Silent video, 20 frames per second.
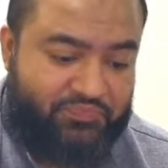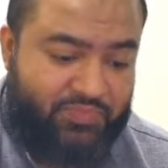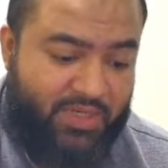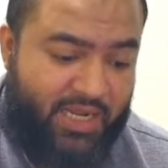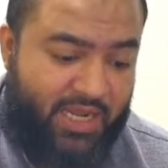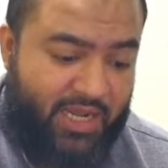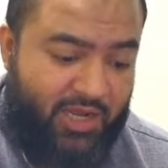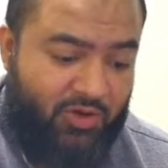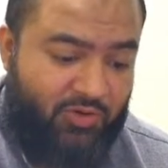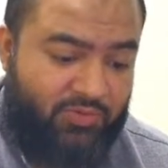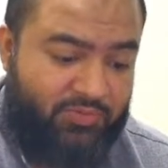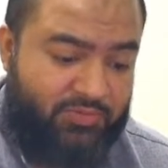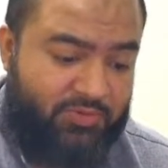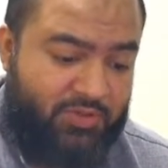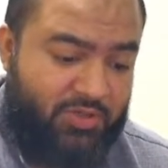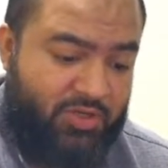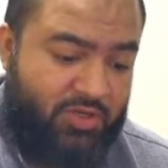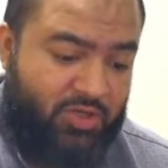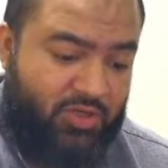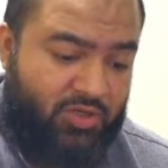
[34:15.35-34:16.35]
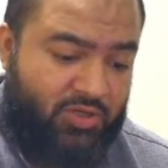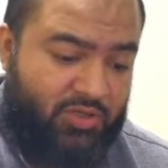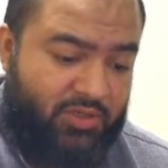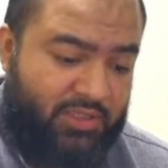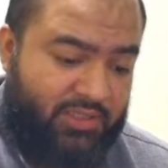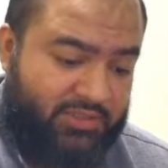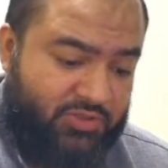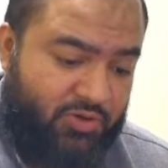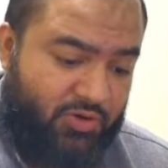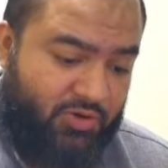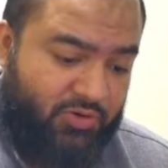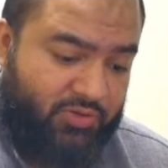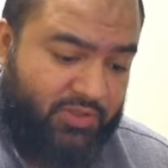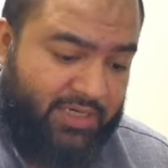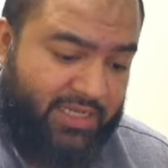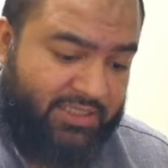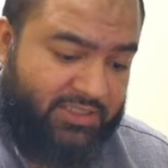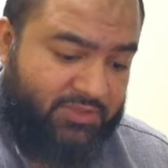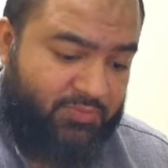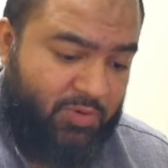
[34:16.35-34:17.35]
Now, let's go to the
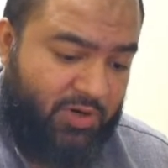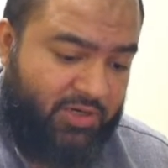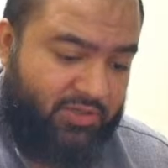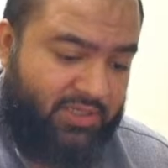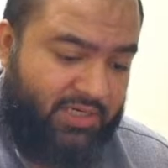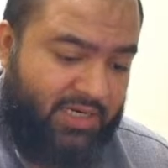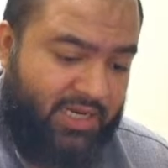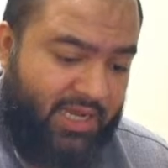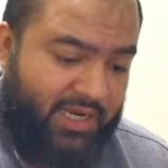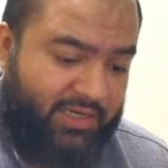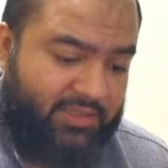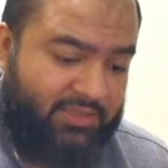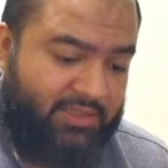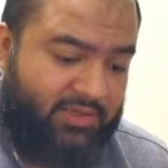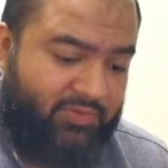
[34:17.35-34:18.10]
next part of the line.